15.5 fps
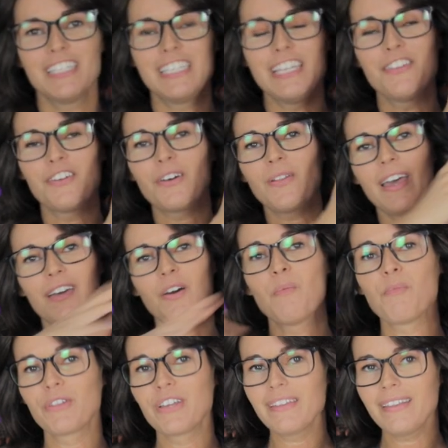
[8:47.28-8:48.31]
It's either, like,
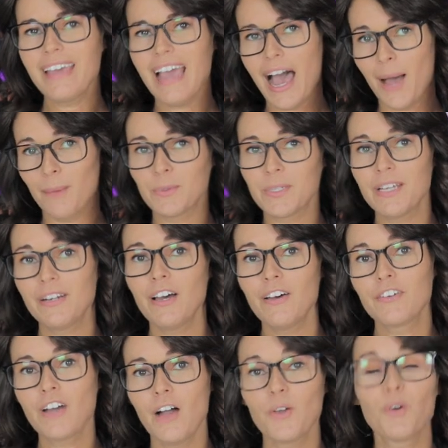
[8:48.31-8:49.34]
completely absent
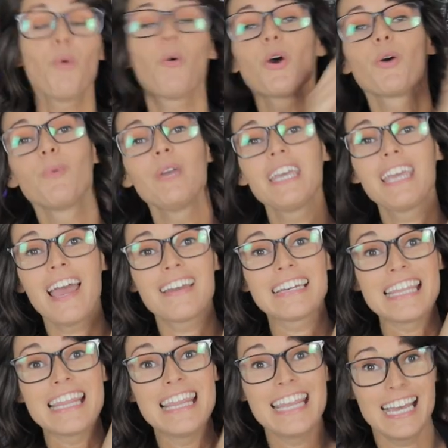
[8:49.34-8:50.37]
of color, or we
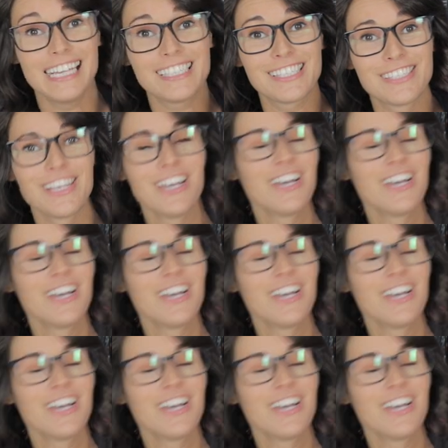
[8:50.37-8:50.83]
get this.